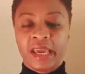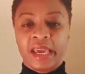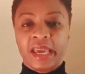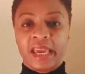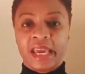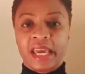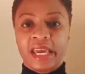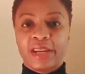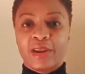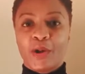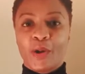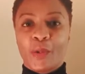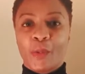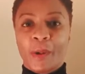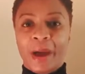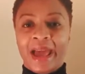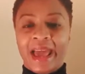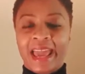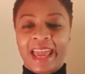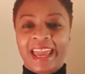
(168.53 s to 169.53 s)
in a
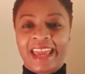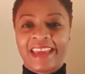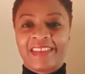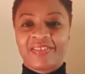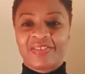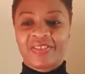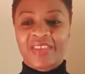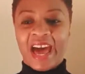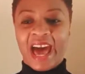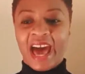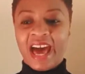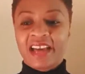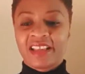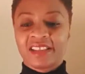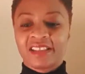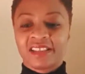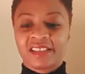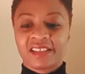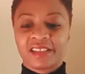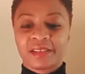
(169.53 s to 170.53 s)
way that
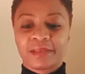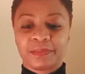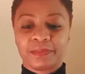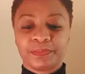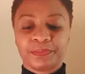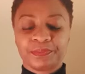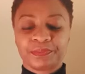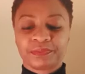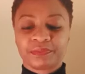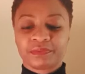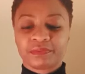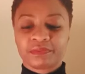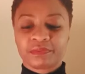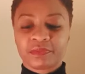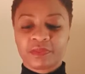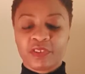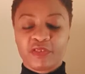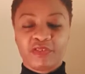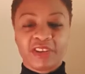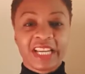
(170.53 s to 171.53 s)

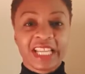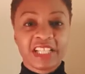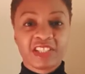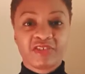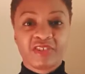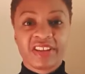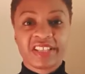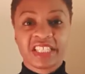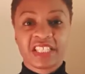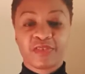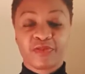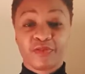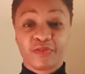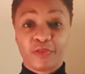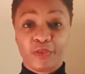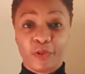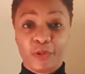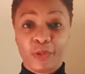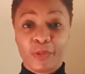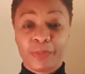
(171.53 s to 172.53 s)
really
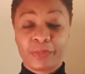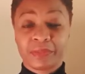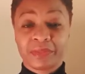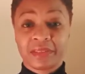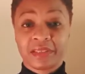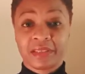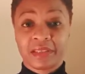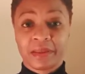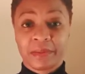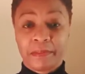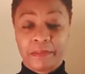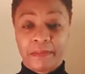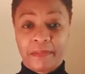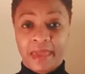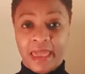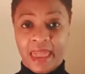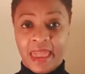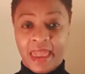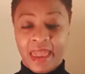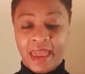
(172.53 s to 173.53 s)
transformed
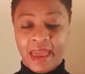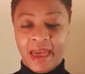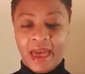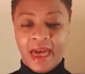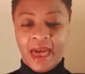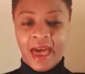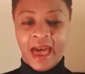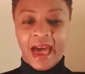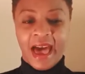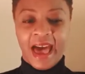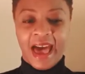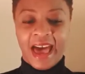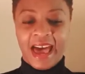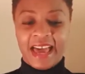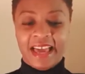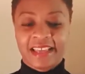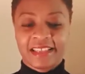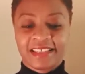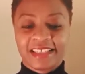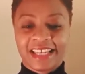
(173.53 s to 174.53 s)
me
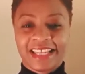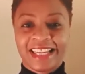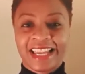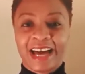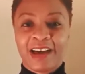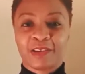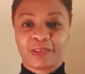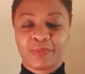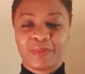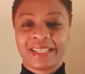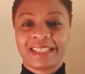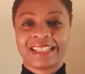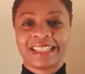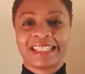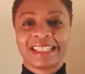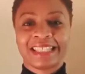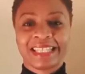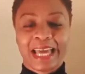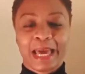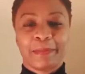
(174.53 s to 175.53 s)
and allowed me to
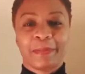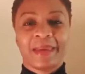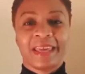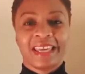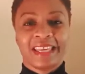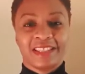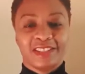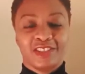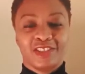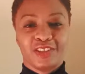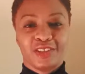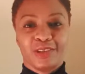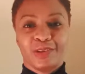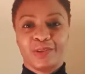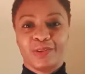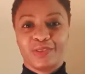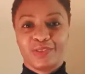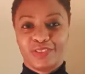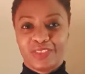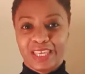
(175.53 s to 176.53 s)
step into
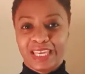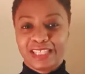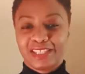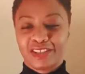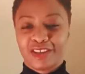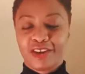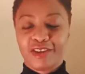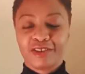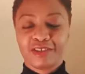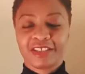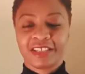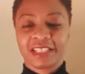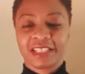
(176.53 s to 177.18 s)
this coaching